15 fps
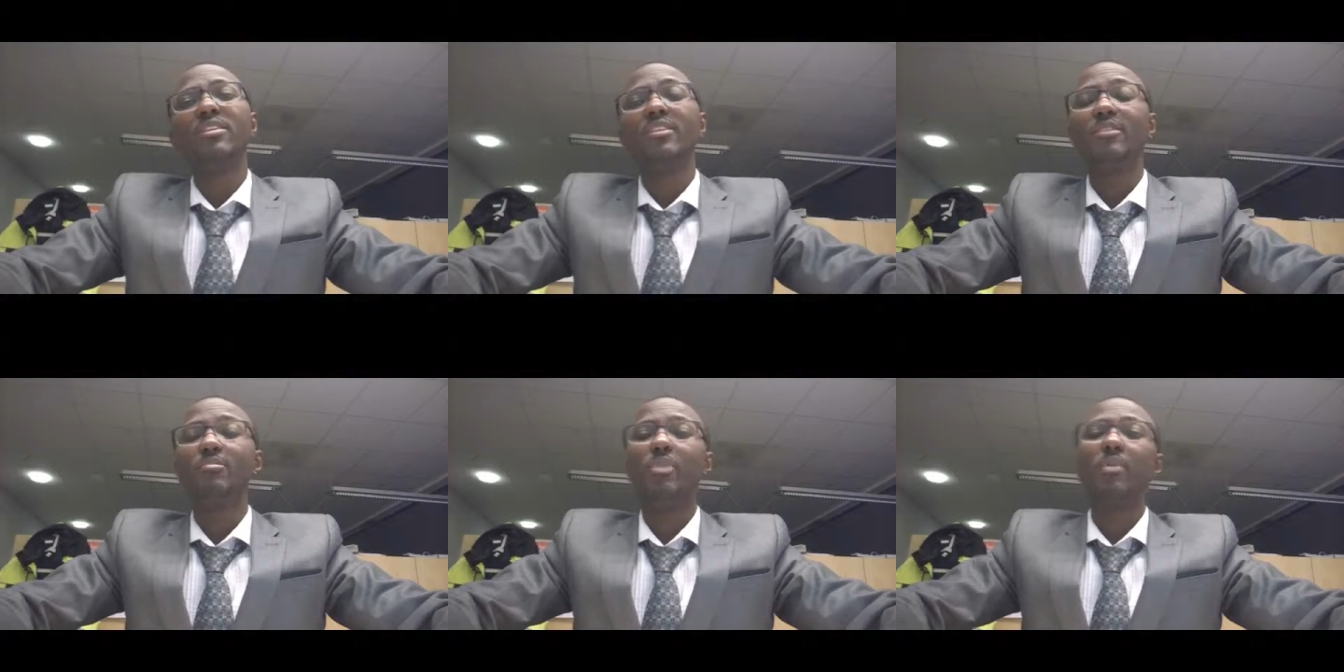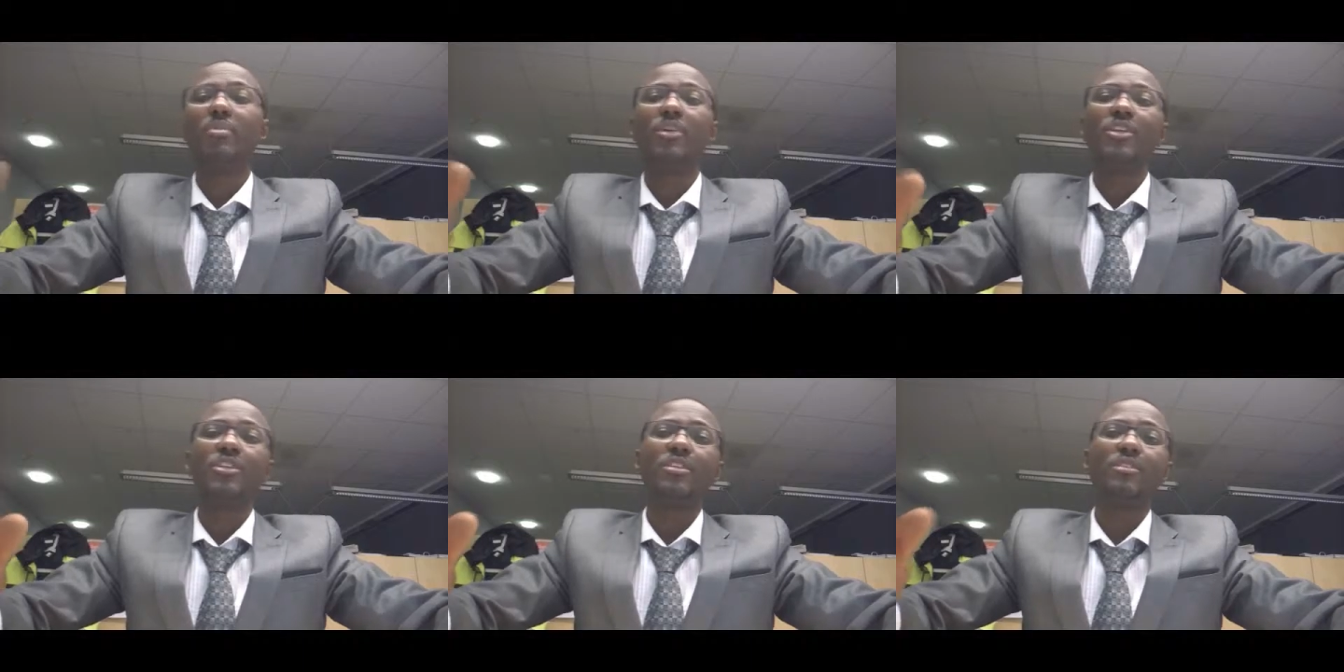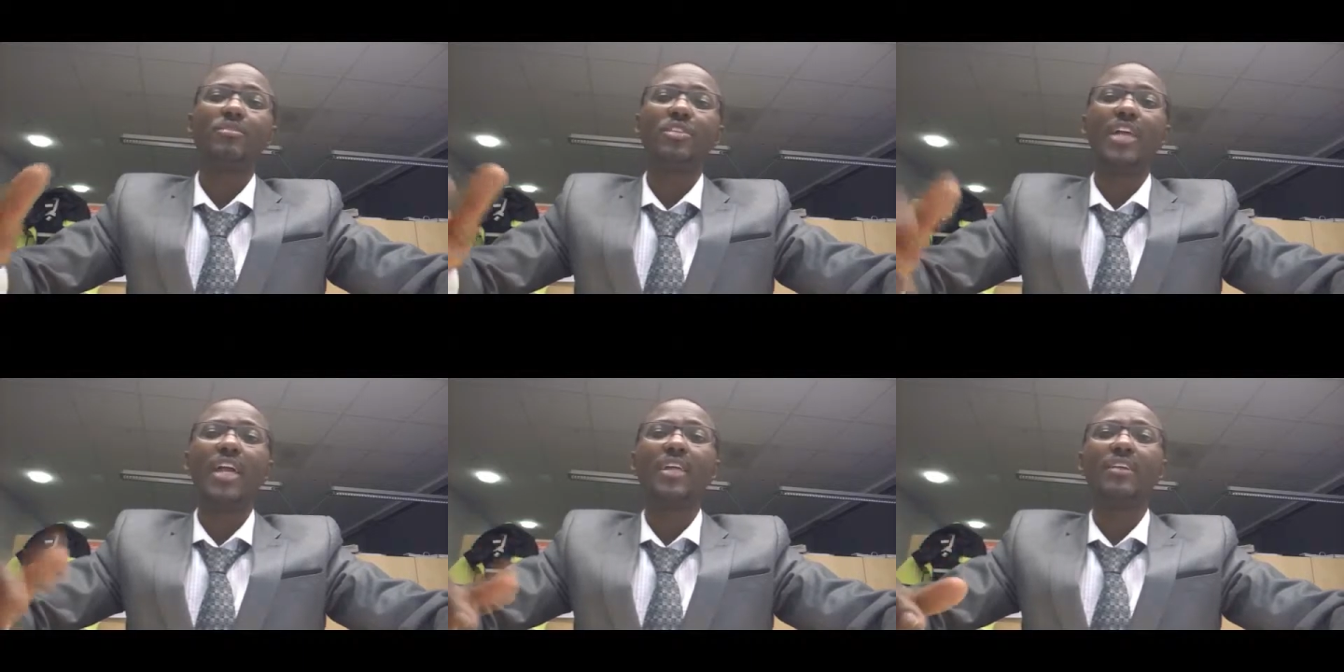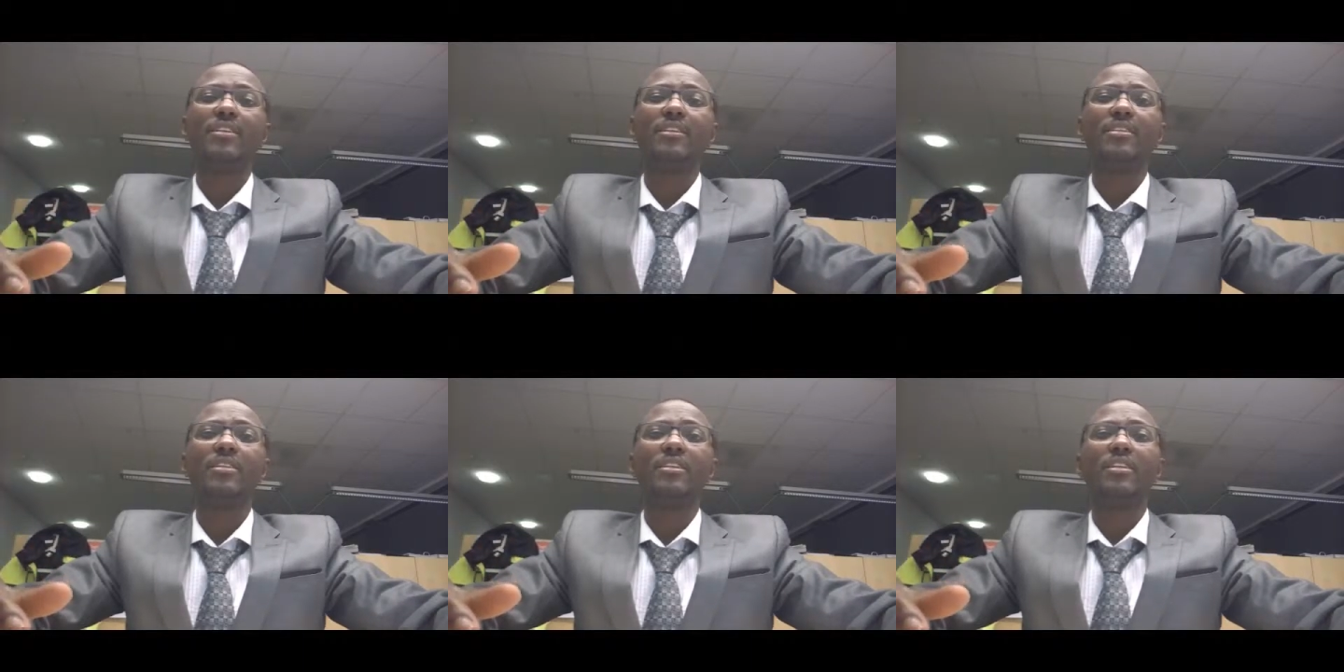The population of
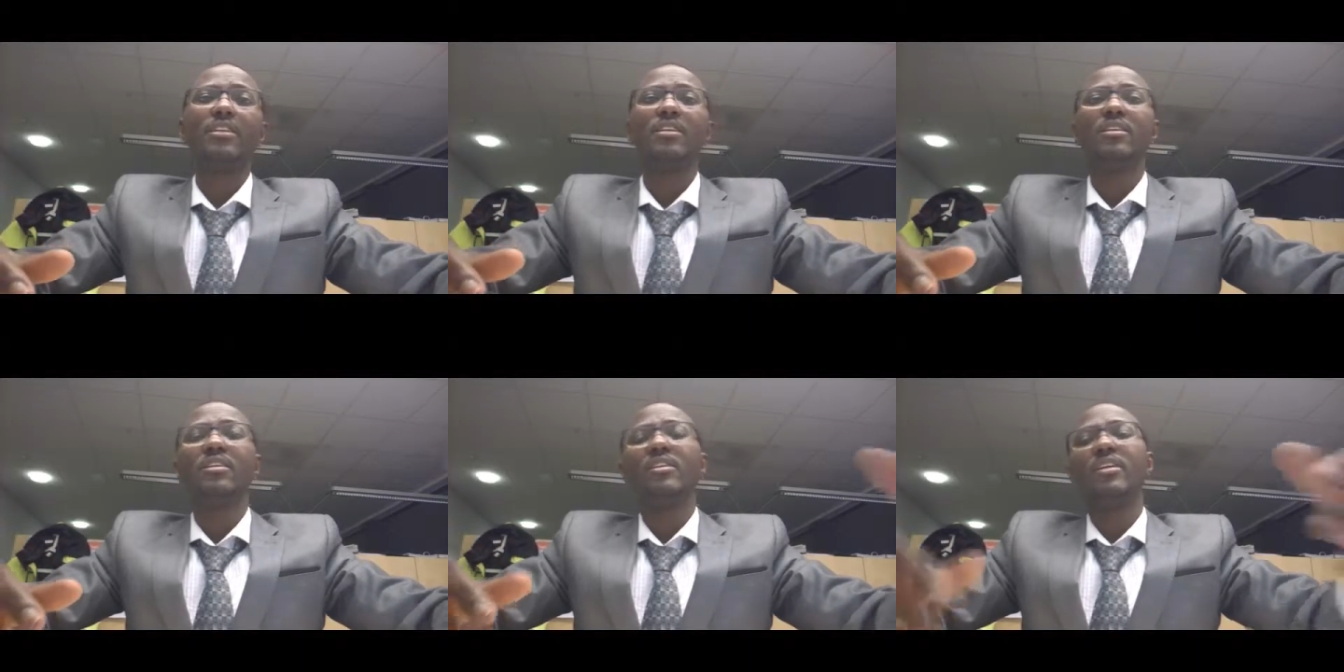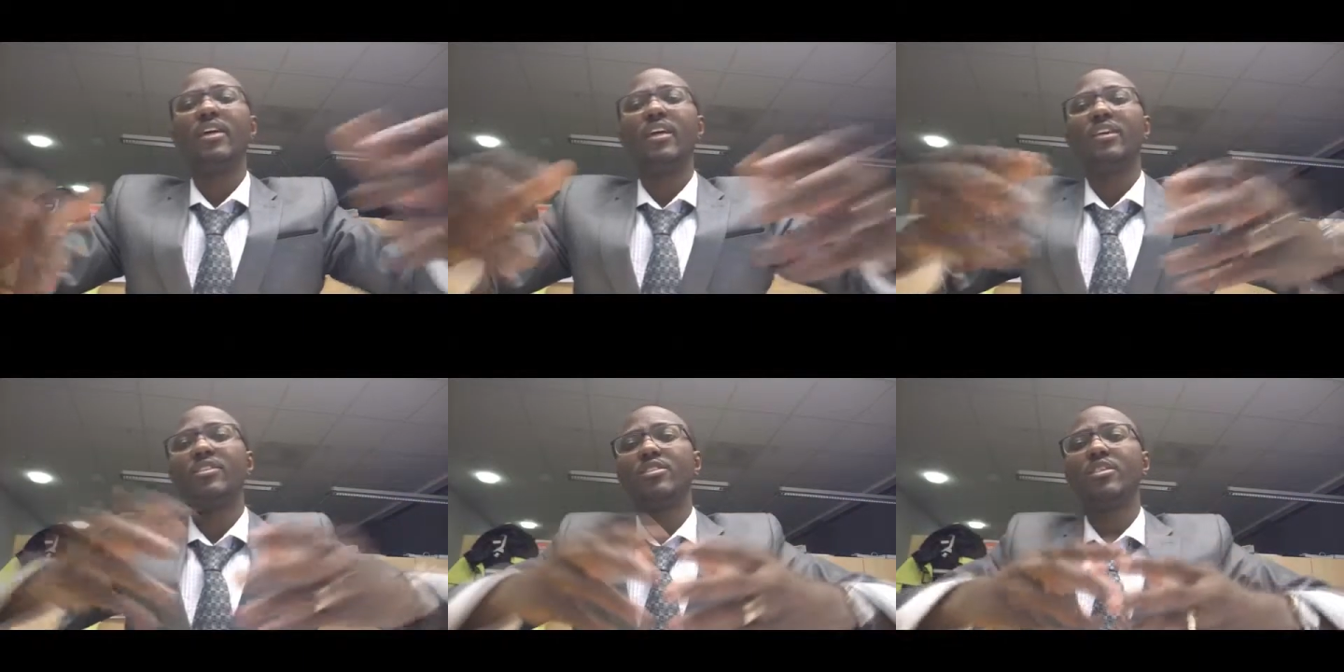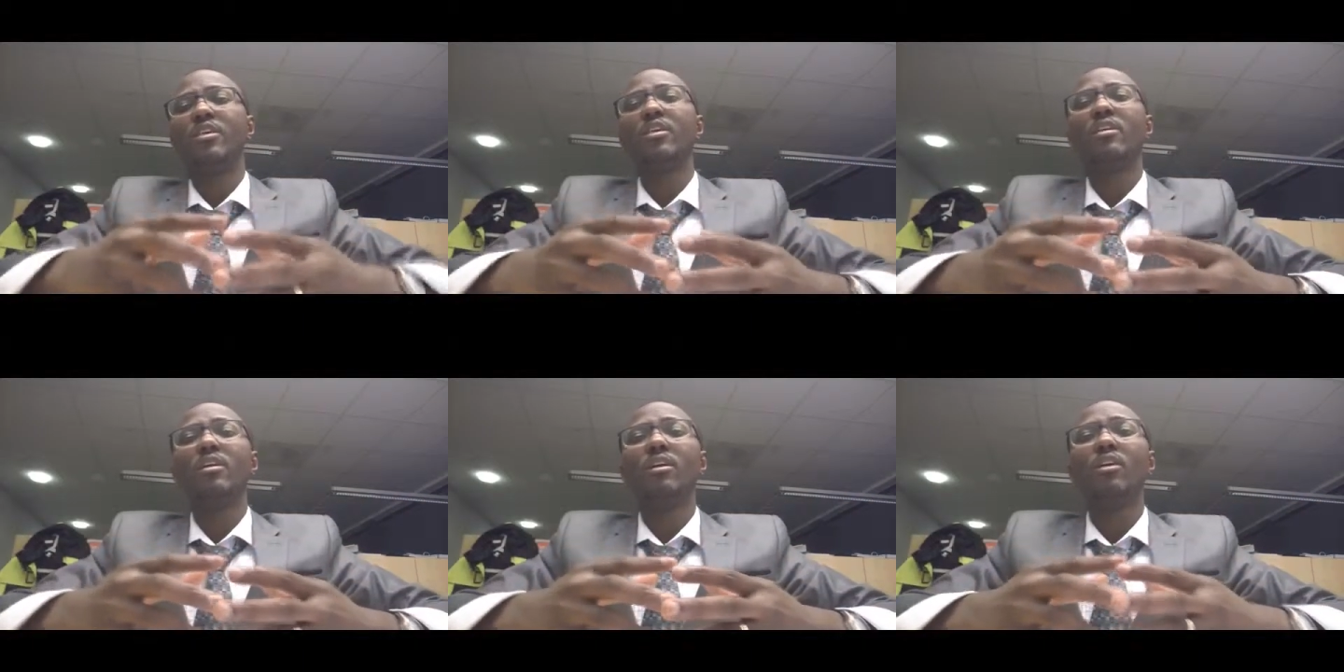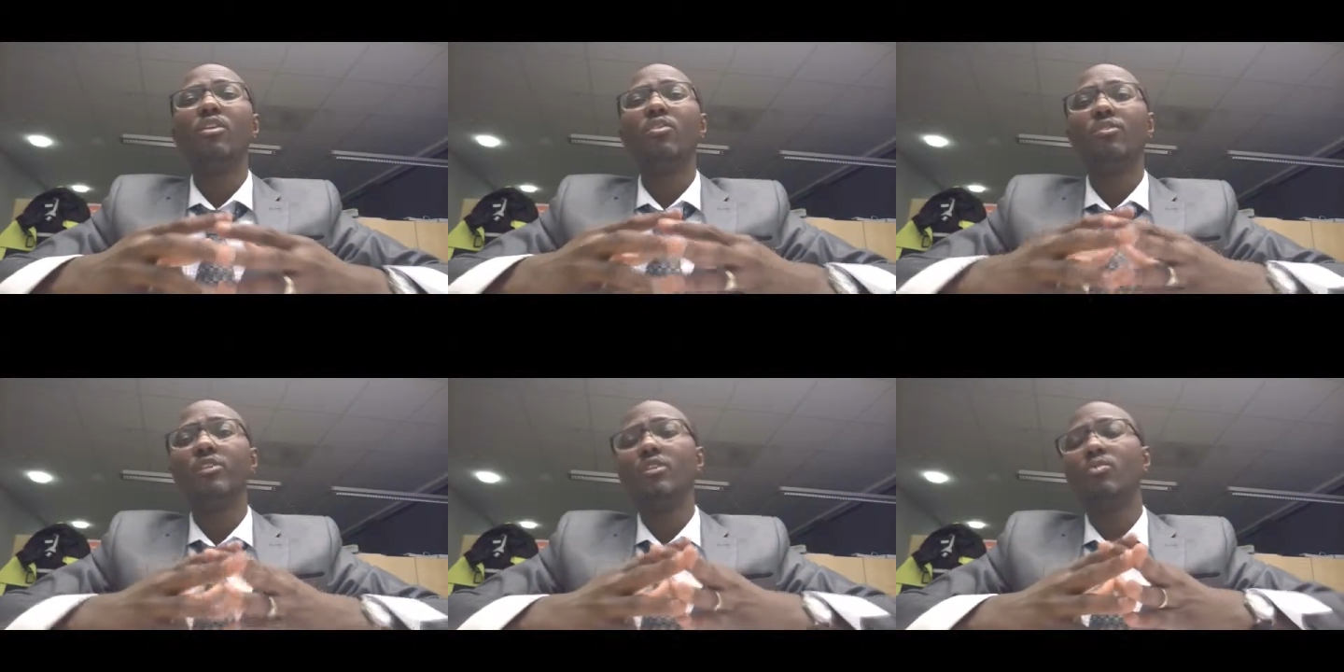China is
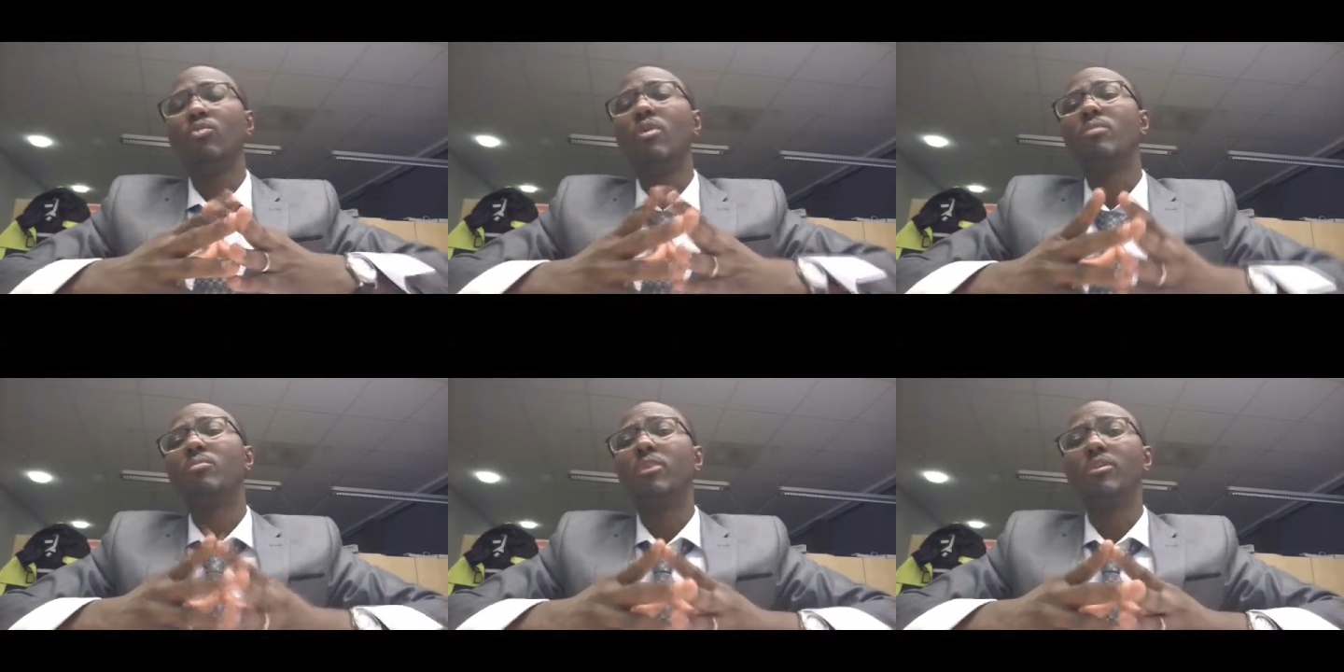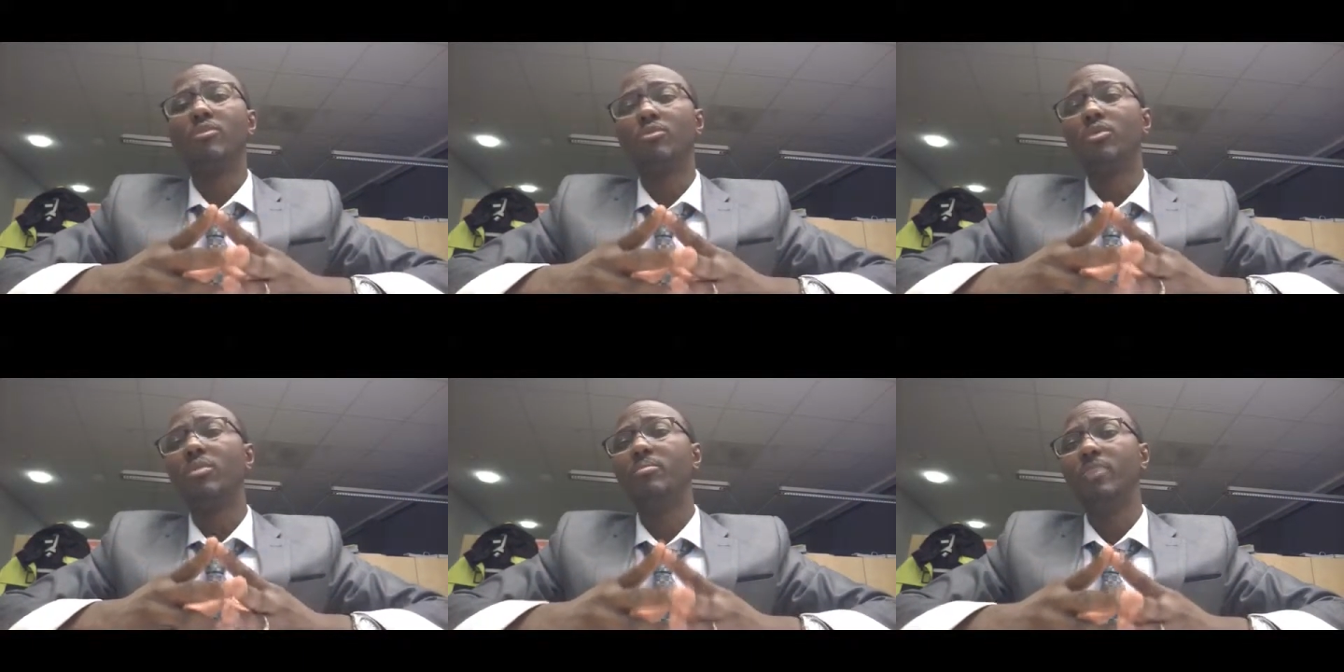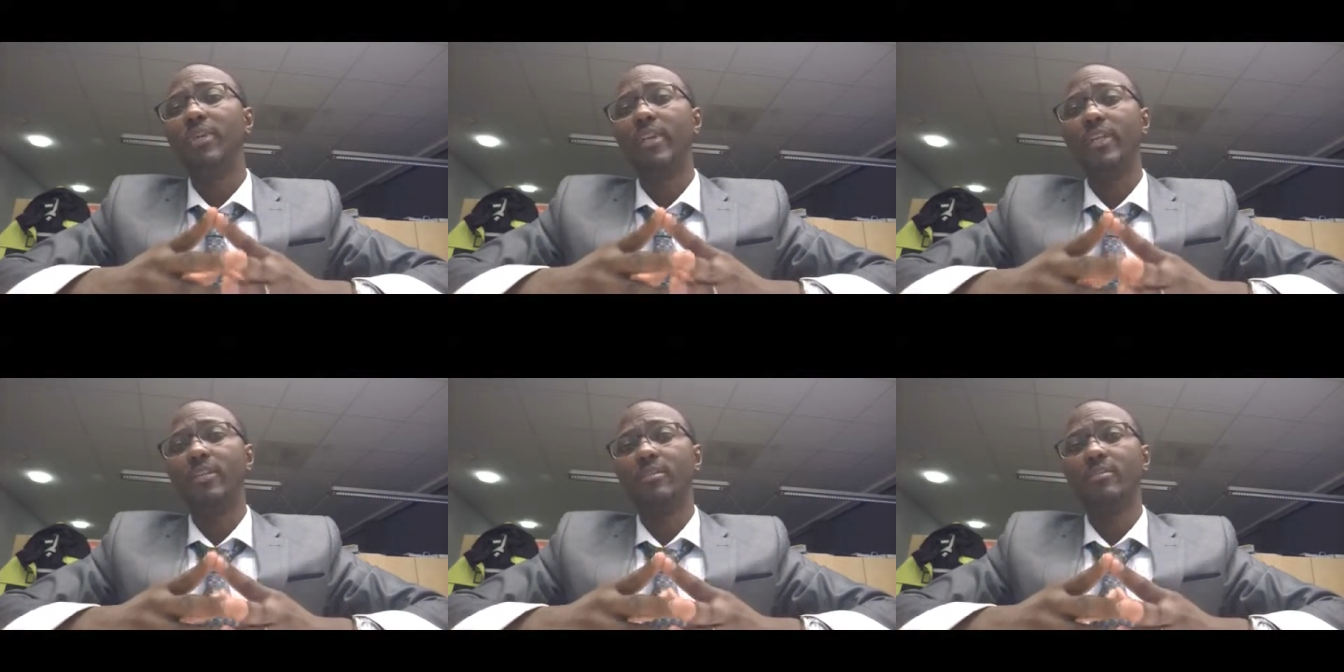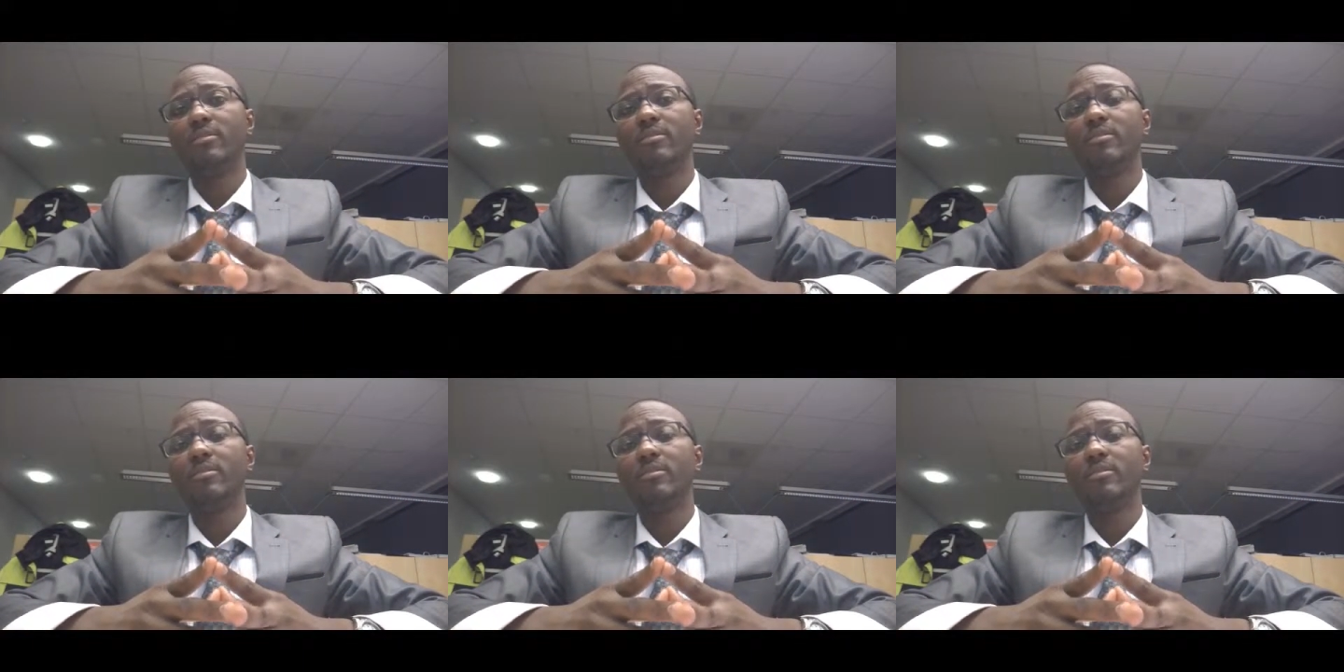over 1.3 billion,